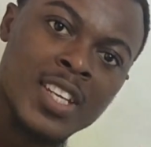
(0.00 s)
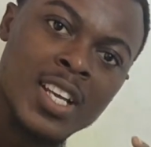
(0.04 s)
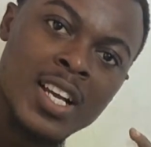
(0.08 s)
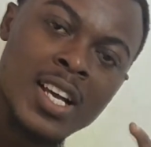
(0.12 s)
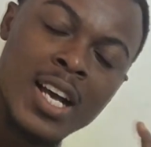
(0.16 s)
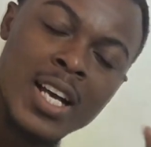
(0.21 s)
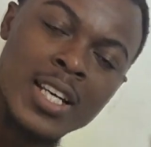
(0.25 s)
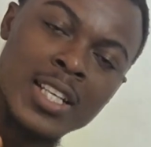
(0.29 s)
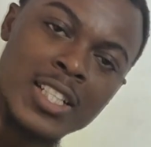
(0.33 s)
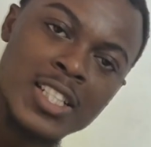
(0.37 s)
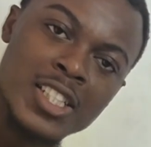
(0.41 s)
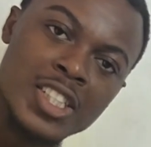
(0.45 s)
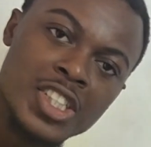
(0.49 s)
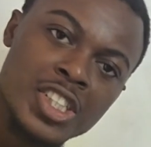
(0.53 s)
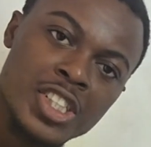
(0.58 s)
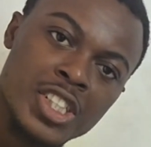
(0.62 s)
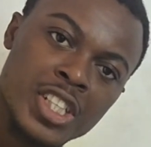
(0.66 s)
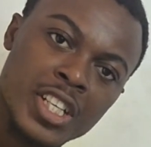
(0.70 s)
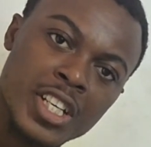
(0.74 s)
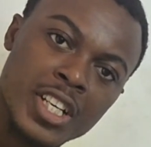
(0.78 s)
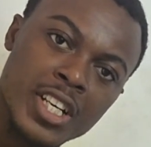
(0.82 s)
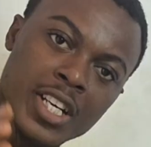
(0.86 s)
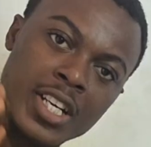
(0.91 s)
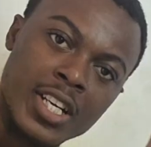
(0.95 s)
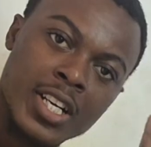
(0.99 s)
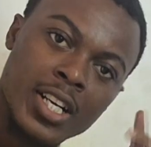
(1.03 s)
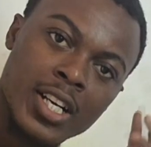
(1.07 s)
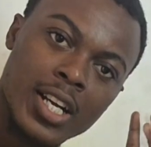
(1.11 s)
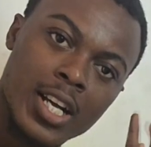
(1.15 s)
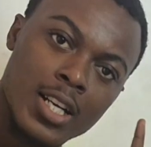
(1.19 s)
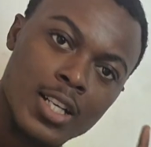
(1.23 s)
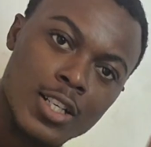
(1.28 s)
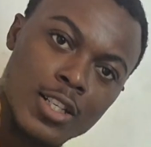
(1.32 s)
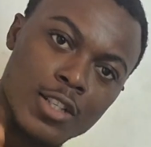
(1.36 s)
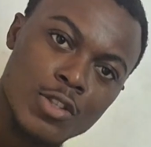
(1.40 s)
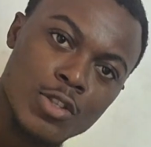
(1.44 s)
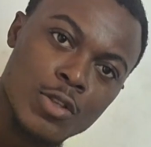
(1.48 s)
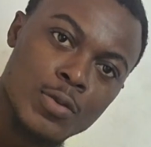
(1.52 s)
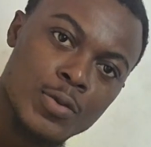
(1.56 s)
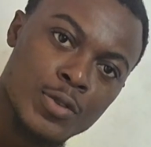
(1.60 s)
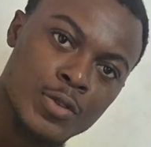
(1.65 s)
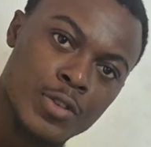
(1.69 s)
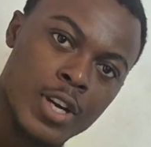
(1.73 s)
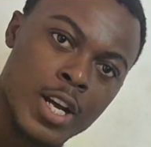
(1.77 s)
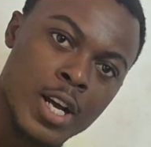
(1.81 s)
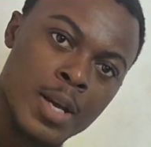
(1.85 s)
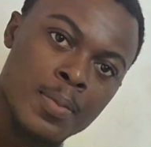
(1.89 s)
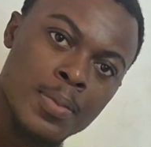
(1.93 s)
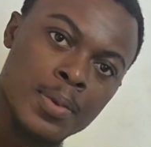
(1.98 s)
Kindly share, kindly
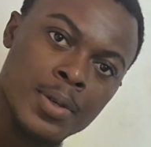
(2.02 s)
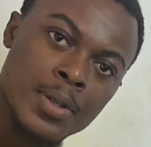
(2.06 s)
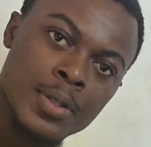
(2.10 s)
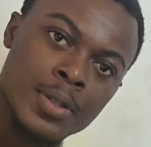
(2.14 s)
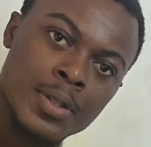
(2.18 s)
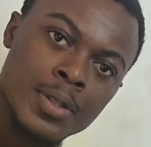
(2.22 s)
subscribe,